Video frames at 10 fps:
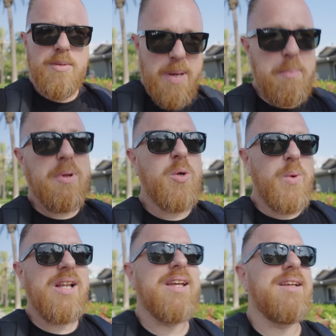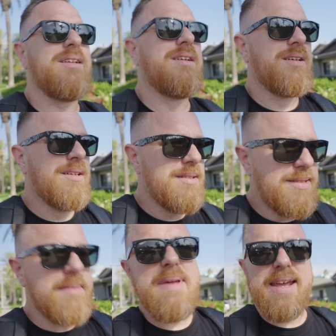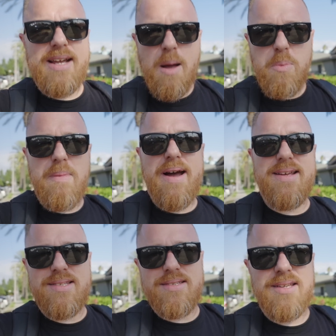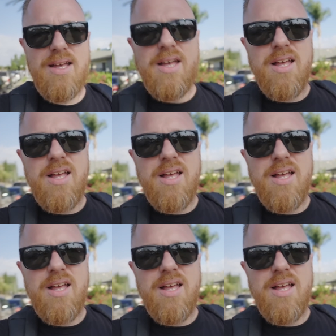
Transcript: people are willing to make compromises,